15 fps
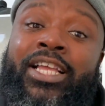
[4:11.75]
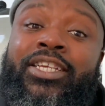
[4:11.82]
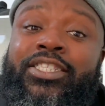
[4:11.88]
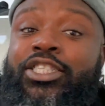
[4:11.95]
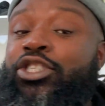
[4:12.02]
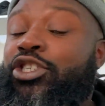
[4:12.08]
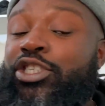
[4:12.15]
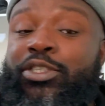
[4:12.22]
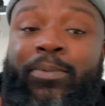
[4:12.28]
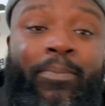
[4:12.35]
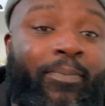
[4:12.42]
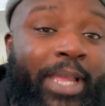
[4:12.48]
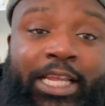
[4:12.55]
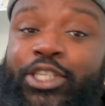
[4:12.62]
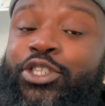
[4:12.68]
So just
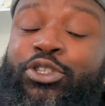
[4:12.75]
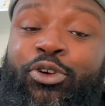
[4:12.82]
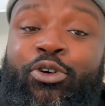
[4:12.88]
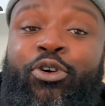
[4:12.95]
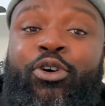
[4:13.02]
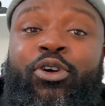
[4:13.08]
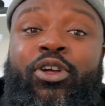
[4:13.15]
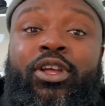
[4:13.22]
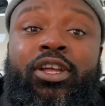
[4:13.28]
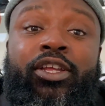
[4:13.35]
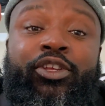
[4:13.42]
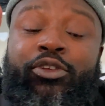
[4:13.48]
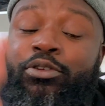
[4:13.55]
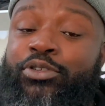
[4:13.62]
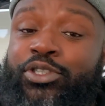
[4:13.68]
make sure
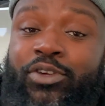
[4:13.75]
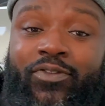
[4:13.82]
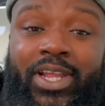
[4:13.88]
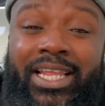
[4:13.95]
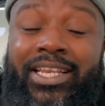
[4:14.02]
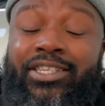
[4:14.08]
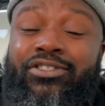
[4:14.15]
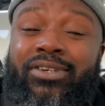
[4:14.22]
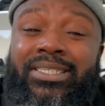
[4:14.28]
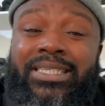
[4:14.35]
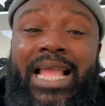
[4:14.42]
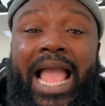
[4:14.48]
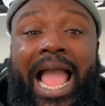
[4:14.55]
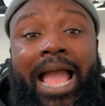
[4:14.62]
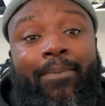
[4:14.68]
you use your regular address,
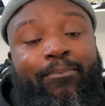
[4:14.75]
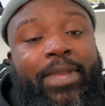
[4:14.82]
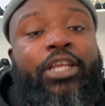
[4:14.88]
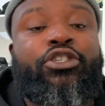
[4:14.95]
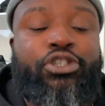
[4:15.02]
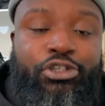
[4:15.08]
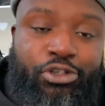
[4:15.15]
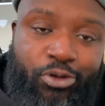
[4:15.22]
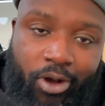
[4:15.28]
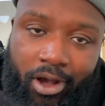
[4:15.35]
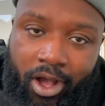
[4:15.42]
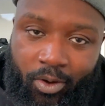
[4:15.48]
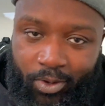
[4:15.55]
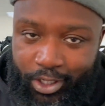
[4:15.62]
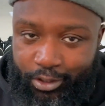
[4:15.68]
and make sure you
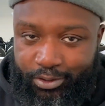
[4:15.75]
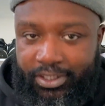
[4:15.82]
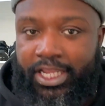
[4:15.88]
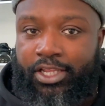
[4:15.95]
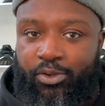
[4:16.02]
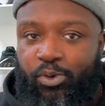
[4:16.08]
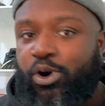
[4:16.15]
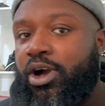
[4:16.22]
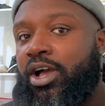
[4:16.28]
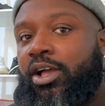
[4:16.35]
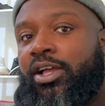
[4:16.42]
are where you say you are,